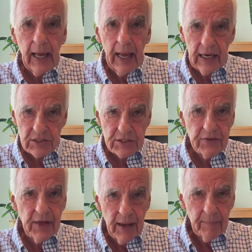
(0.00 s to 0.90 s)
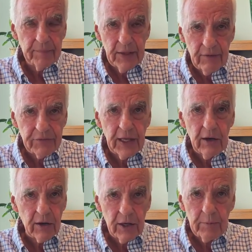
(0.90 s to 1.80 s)
ask them if they
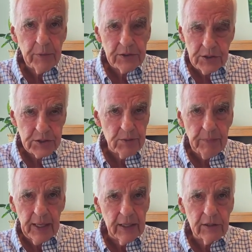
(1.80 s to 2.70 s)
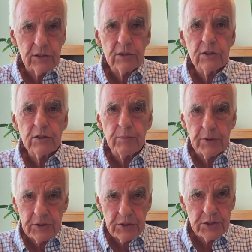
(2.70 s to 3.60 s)
are going to participate
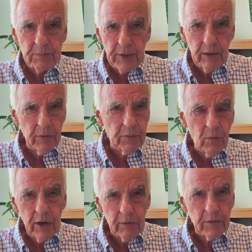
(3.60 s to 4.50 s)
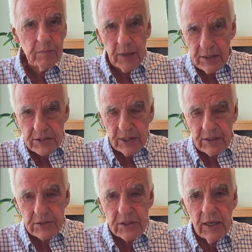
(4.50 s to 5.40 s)
with Water with
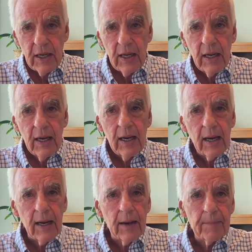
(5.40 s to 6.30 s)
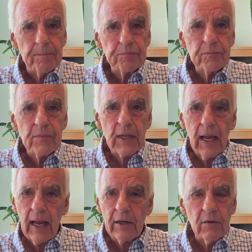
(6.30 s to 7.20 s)
Blessings.
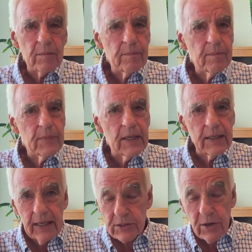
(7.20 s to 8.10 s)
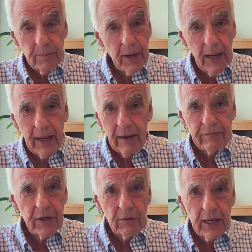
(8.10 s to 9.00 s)
I know in days gone by,
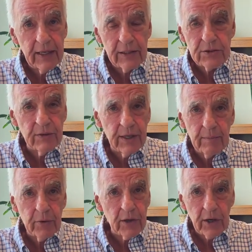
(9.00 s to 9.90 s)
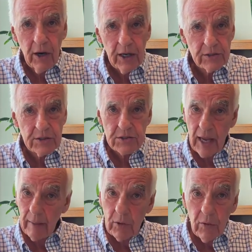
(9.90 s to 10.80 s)
I've donated to a number of causes.
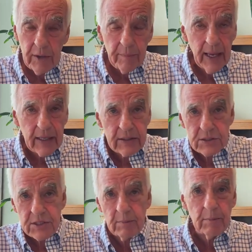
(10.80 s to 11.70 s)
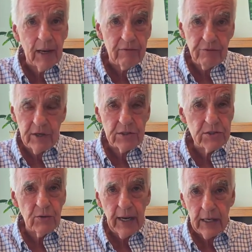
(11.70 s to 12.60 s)
I'm going back to some of my friends
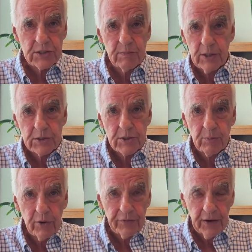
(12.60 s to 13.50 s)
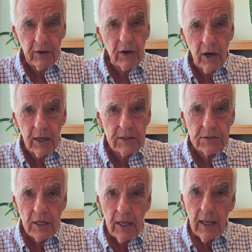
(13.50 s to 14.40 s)
who asked me to support their
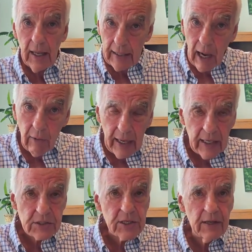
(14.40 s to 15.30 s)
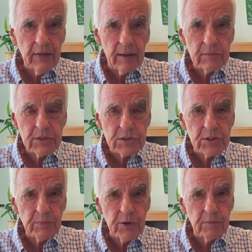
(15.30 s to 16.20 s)
cause, and now asking them to
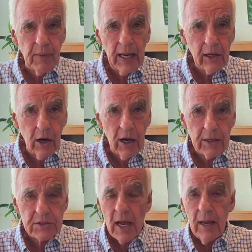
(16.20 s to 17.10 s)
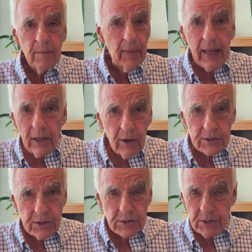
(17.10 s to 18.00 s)
support my cause. My
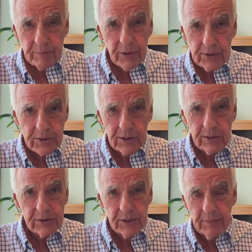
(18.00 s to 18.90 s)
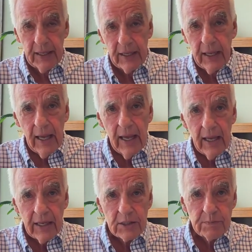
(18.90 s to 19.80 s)
cause isn't personal to me.
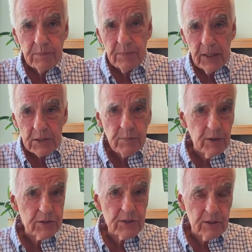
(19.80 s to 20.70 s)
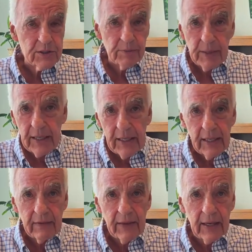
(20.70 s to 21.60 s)
It's personal to me
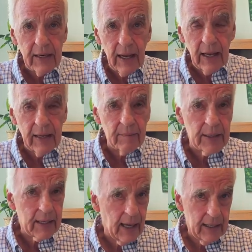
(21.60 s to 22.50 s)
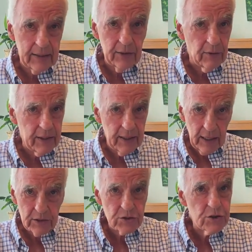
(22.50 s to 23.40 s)
in that I am a conduit,
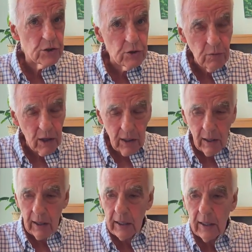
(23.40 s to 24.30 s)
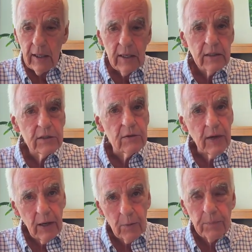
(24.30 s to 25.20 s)
as you all are, to
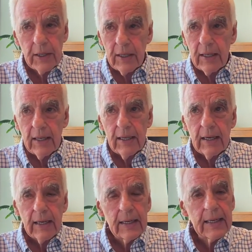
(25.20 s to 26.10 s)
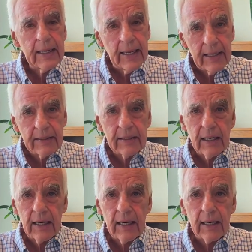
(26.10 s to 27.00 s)
help get
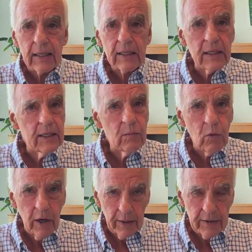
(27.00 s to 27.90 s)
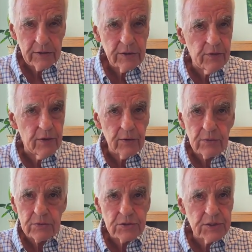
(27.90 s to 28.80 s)
clean water to
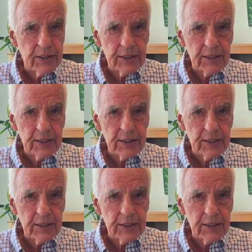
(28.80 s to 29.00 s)
those